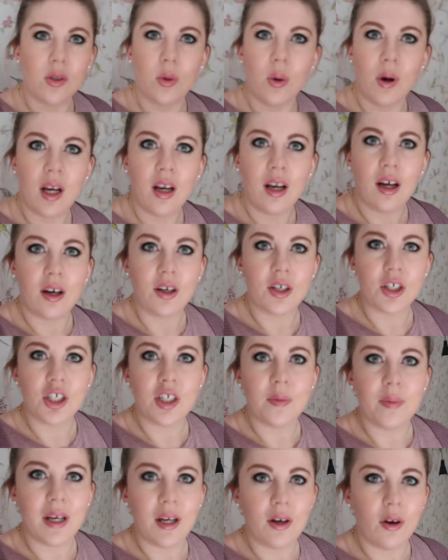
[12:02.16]
it's quite large
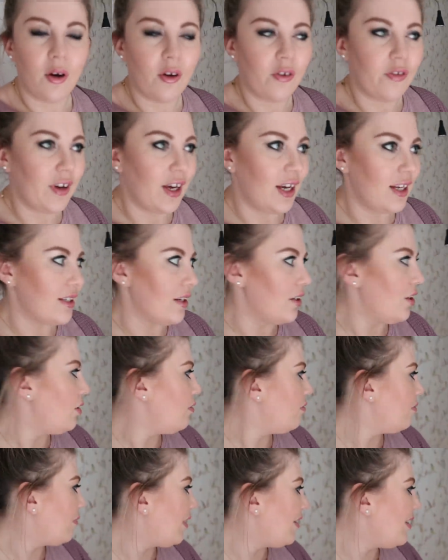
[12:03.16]
to be an office.
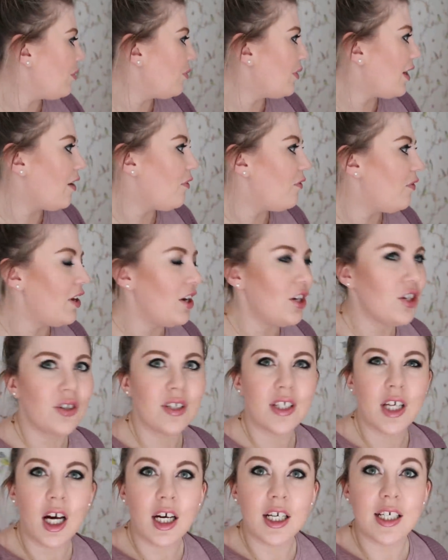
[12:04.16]
I think without furniture
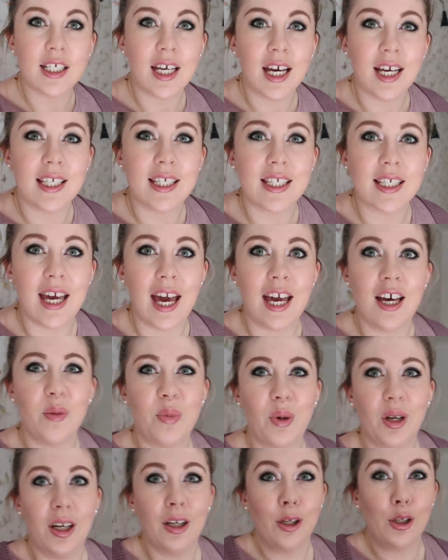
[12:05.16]
it's hard to get a scale,
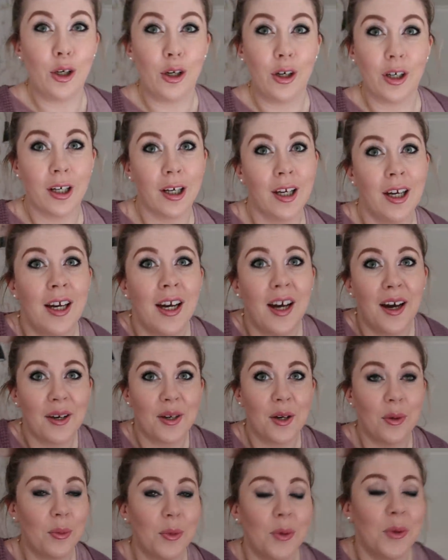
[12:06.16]
but look, I
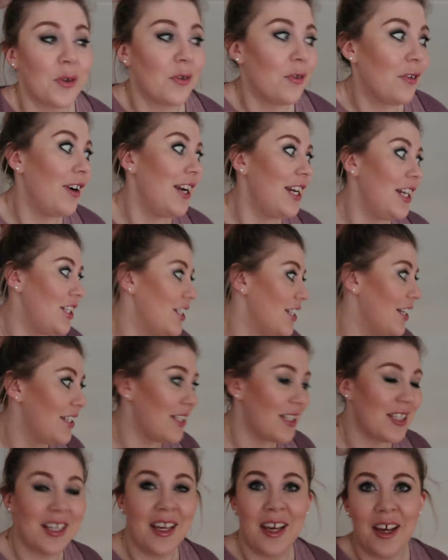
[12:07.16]
can walk for
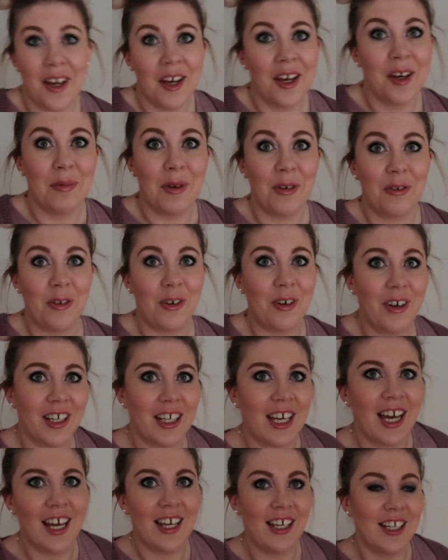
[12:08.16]
ages before I
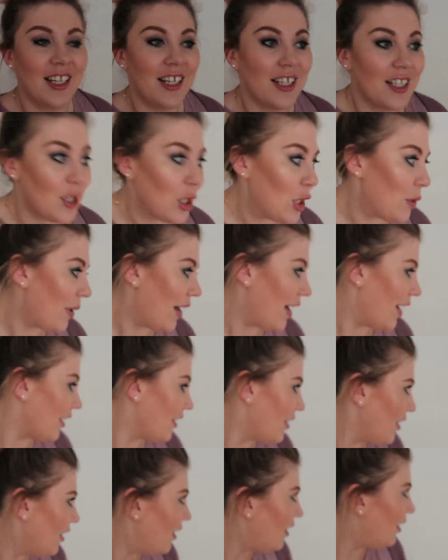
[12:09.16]
get to the
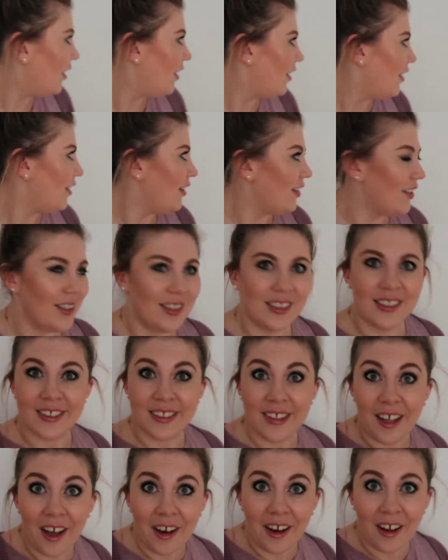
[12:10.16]
back.
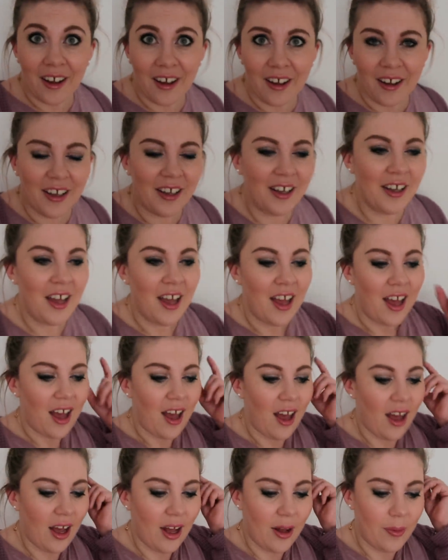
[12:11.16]
Ta-da.
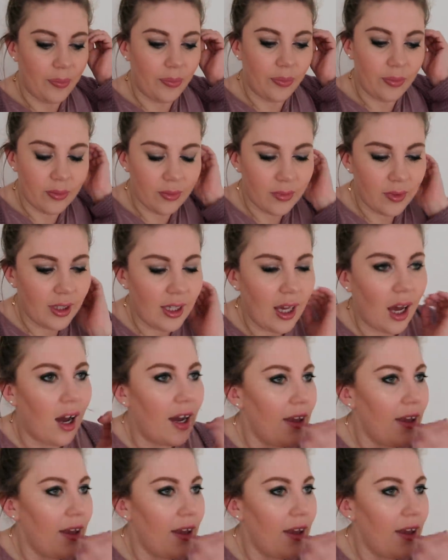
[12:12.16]
Yeah,